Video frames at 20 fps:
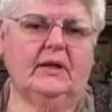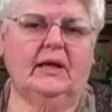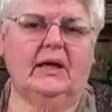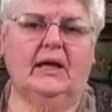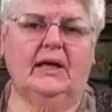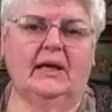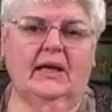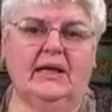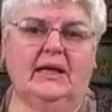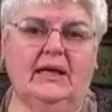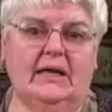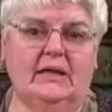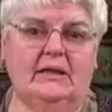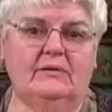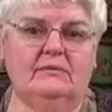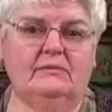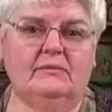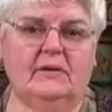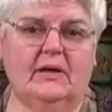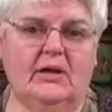And
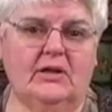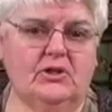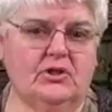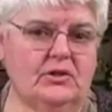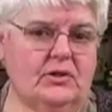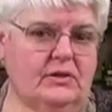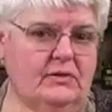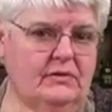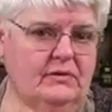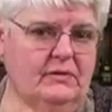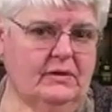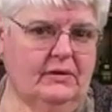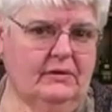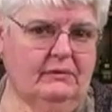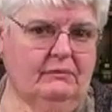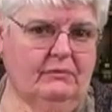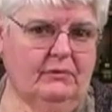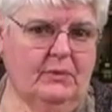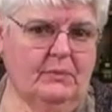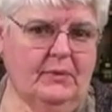again, I
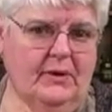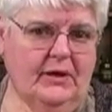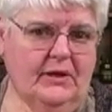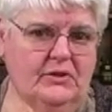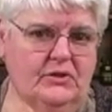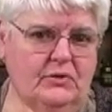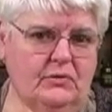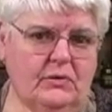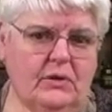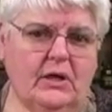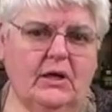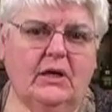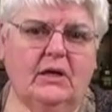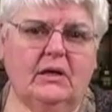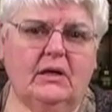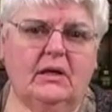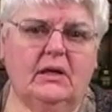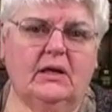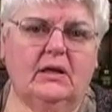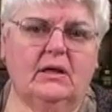should remind you,
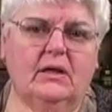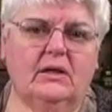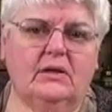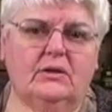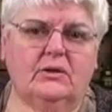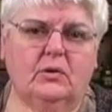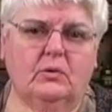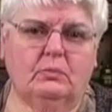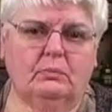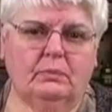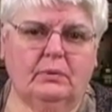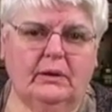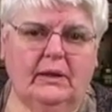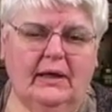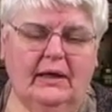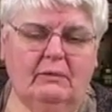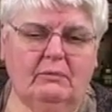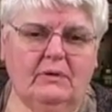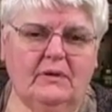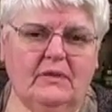don't
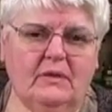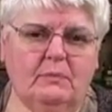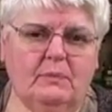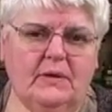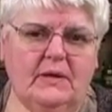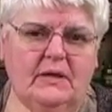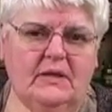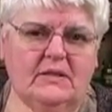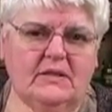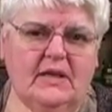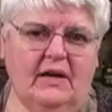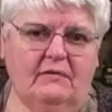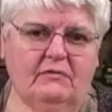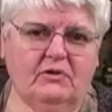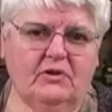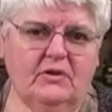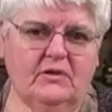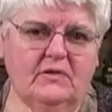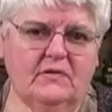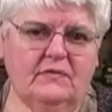play with the piece
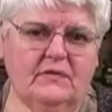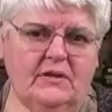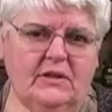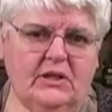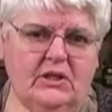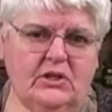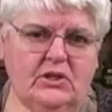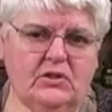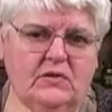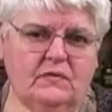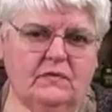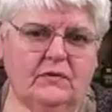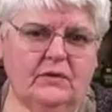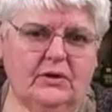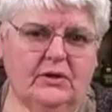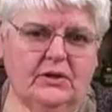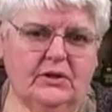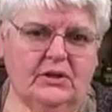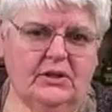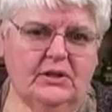after it's finished for
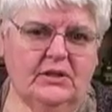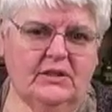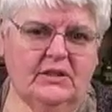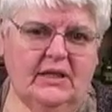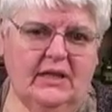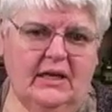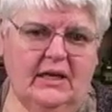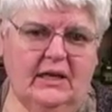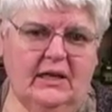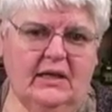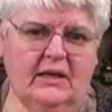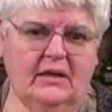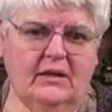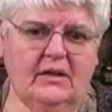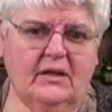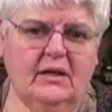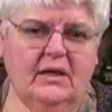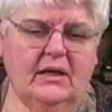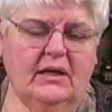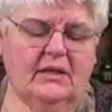a good day,
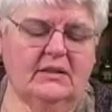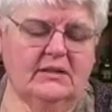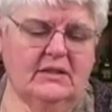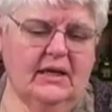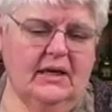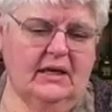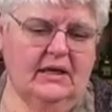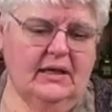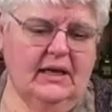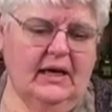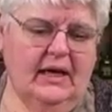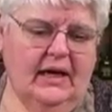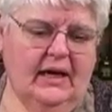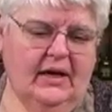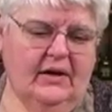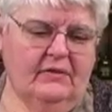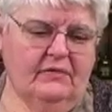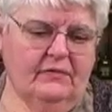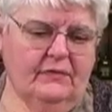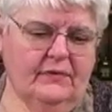day and a
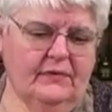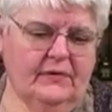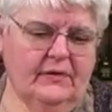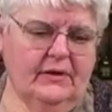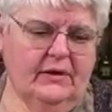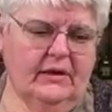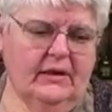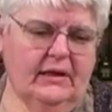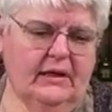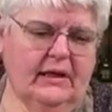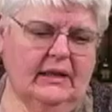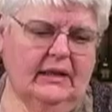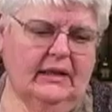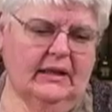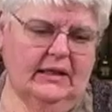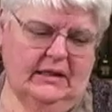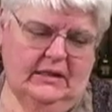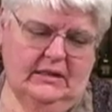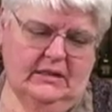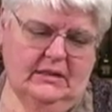half at
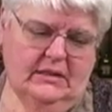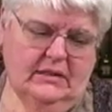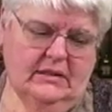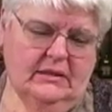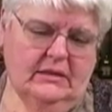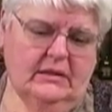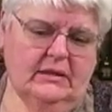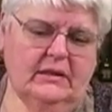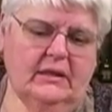least,